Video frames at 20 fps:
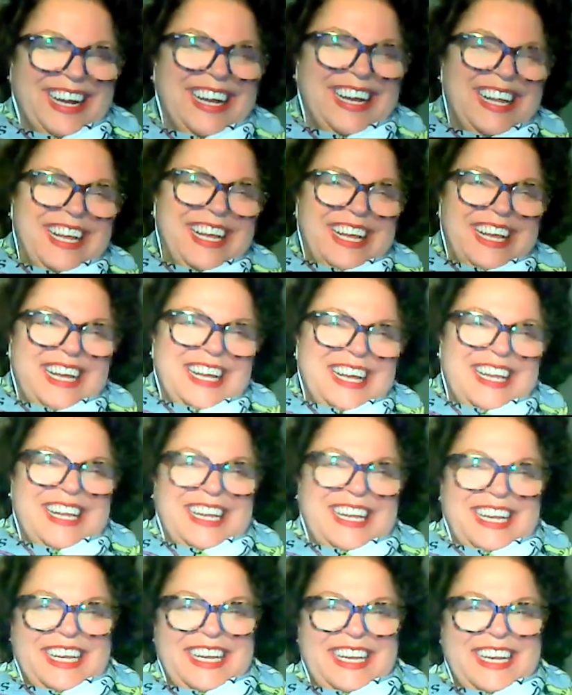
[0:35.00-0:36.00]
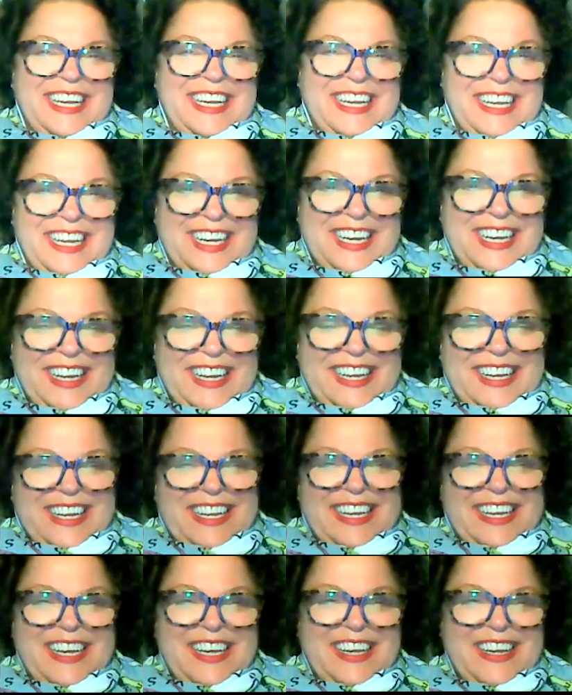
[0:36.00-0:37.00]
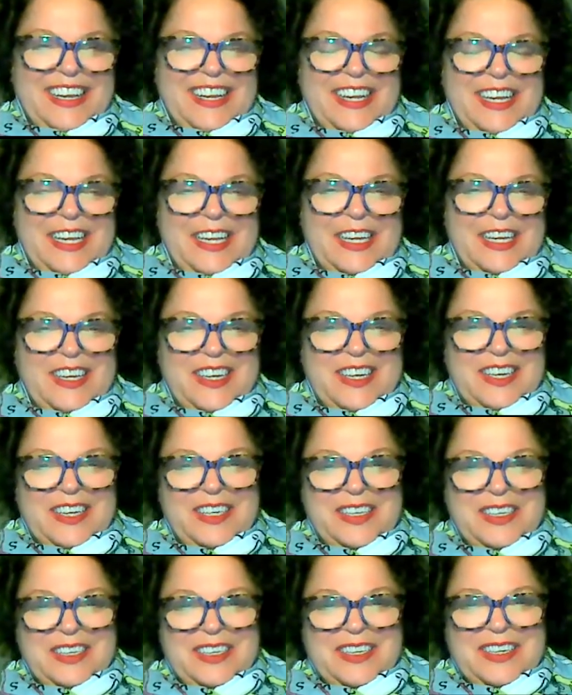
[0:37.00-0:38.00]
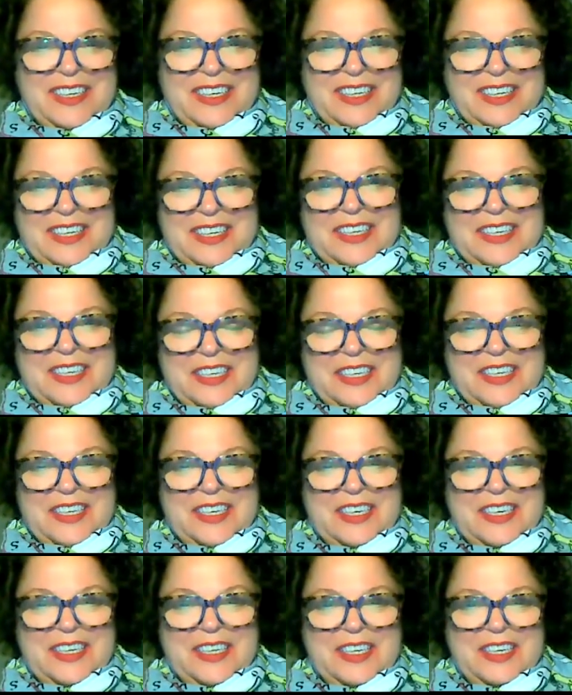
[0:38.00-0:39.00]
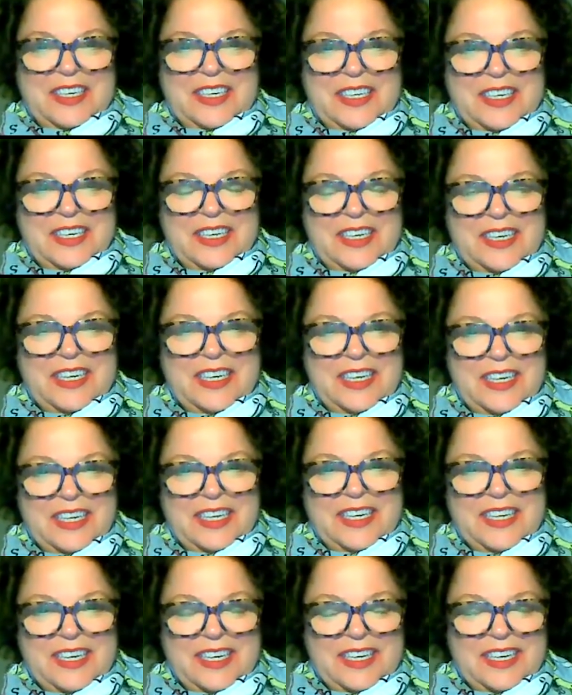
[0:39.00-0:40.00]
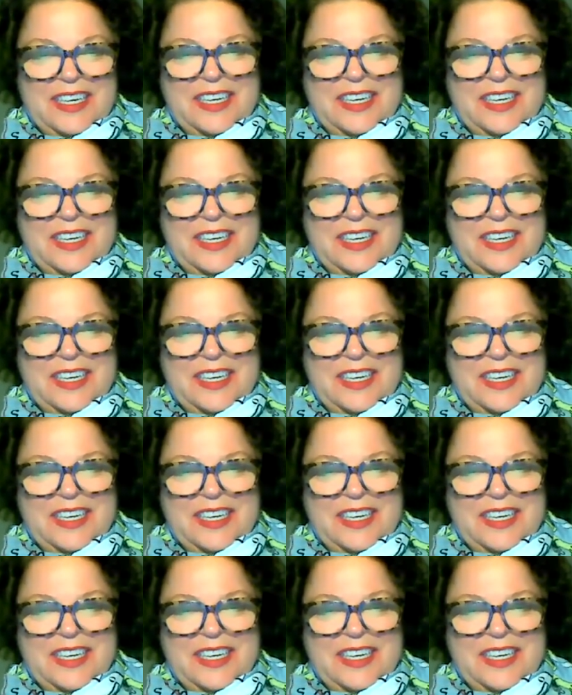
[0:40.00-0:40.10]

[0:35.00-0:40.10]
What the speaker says: (not speaking)